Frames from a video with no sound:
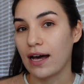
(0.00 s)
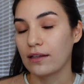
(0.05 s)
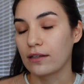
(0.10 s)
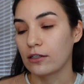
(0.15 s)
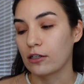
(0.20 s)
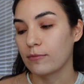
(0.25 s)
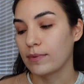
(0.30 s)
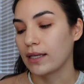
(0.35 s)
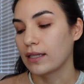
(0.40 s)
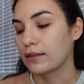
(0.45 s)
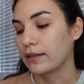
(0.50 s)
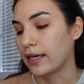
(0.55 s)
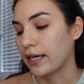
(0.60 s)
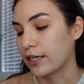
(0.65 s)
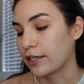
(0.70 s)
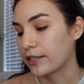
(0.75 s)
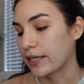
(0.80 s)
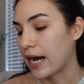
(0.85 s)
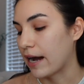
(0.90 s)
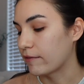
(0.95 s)
a little bit
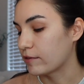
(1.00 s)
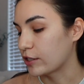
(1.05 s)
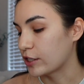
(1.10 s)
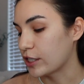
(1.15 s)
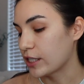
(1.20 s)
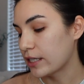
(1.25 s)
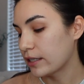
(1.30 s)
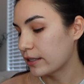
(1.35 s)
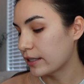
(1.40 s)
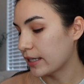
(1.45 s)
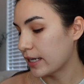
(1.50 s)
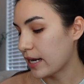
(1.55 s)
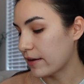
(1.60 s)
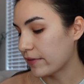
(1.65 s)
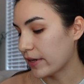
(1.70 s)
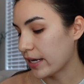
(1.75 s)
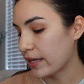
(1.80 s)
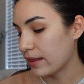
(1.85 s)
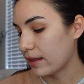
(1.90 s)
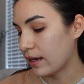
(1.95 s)
later after dinner and
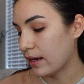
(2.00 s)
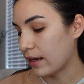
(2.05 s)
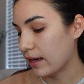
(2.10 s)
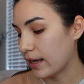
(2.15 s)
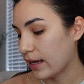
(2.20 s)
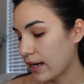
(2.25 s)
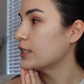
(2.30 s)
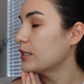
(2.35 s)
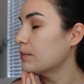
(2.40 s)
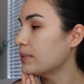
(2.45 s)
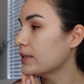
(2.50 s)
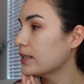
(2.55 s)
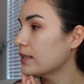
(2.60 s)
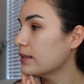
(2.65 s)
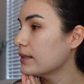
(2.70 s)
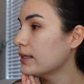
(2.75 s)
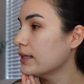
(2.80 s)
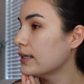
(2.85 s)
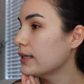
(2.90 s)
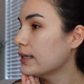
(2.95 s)
everything.
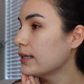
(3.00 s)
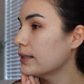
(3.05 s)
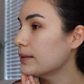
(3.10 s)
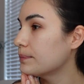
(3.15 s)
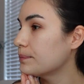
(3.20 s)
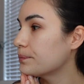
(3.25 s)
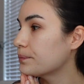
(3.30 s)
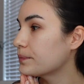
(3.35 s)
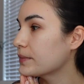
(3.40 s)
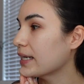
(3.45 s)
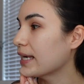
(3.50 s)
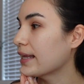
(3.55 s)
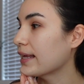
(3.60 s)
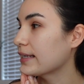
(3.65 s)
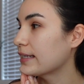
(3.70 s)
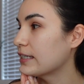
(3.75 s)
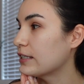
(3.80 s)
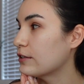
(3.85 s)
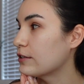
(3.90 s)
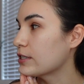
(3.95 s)
Typically, I
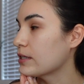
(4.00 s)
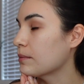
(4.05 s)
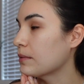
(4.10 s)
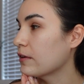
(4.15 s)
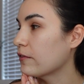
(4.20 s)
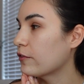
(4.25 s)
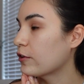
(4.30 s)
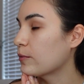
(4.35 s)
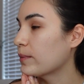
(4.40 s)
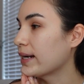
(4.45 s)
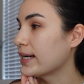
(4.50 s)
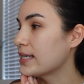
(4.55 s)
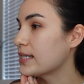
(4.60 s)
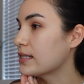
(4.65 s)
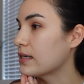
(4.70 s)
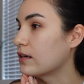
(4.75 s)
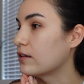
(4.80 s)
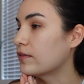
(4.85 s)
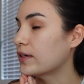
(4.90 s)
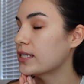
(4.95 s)
like to do something for
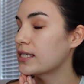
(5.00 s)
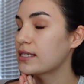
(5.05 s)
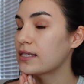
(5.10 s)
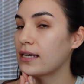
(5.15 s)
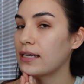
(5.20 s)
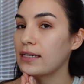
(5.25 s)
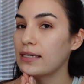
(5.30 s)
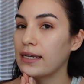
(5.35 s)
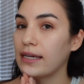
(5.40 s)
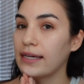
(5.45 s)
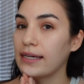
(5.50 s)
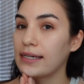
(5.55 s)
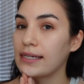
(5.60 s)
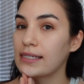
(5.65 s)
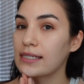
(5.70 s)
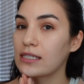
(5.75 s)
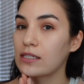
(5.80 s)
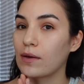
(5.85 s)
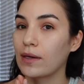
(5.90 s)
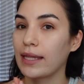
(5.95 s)
myself on
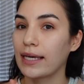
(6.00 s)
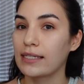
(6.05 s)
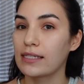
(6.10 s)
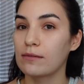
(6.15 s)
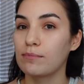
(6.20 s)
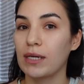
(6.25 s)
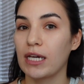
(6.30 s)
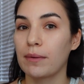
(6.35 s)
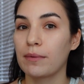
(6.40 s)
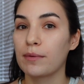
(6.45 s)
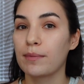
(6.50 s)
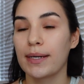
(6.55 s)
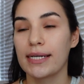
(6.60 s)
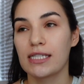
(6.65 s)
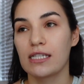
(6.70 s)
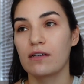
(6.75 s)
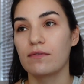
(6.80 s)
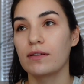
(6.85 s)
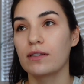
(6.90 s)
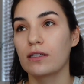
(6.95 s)
Sundays, so I like to pamper
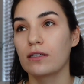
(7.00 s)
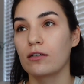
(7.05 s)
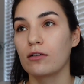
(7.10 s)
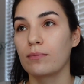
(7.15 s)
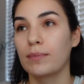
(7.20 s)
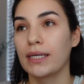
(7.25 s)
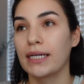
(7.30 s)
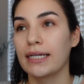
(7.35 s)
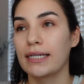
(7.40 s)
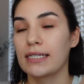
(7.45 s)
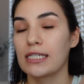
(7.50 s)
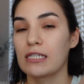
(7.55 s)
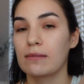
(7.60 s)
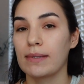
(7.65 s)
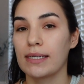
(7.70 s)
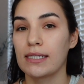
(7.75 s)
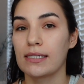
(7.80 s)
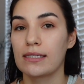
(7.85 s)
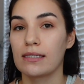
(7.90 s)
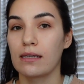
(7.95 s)
myself a little bit and
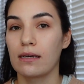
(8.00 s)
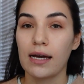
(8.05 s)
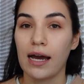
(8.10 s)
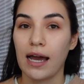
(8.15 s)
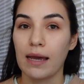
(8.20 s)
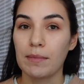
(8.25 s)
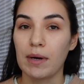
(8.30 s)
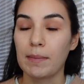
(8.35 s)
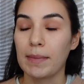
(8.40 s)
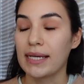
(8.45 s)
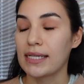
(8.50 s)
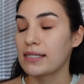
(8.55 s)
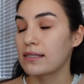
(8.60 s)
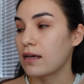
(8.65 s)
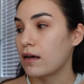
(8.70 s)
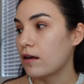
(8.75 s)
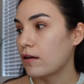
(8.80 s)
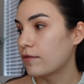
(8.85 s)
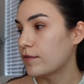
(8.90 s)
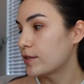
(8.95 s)
spend some time on
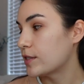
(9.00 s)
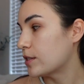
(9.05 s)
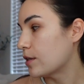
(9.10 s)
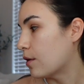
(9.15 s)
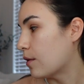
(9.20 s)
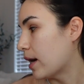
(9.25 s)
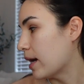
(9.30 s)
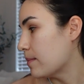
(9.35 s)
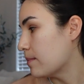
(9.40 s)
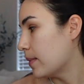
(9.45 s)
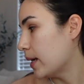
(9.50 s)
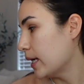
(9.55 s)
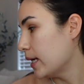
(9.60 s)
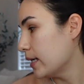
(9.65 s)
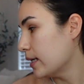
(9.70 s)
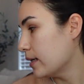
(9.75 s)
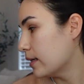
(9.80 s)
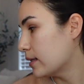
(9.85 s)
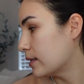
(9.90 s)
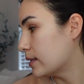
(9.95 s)
myself. So I
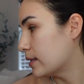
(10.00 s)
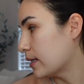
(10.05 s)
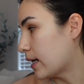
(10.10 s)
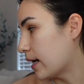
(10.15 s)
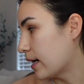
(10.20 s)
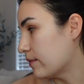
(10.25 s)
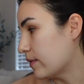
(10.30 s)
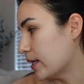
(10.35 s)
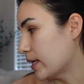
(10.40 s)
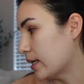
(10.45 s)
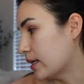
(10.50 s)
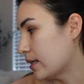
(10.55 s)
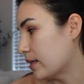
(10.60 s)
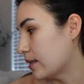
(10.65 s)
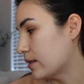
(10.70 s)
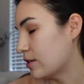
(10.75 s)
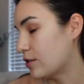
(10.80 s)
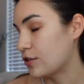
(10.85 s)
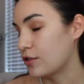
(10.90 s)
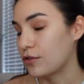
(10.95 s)
may dive
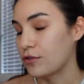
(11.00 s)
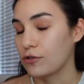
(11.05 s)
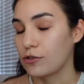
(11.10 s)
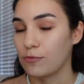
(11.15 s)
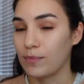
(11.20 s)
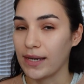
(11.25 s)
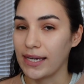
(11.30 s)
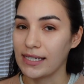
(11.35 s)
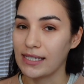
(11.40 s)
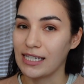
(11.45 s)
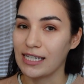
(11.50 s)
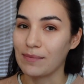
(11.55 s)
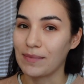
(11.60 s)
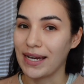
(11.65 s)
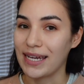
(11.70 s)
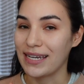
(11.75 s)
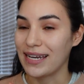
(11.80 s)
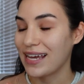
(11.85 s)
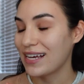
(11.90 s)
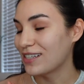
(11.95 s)
in to painting
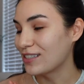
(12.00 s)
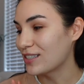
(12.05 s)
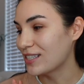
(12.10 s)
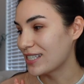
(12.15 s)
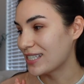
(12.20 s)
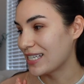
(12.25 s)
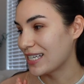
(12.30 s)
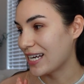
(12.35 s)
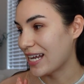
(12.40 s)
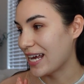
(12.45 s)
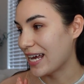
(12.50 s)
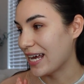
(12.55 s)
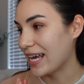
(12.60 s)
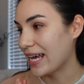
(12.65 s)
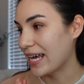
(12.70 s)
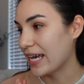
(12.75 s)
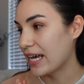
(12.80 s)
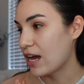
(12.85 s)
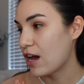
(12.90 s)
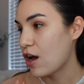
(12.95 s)
my nails
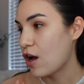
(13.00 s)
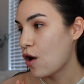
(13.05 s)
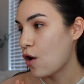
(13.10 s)
today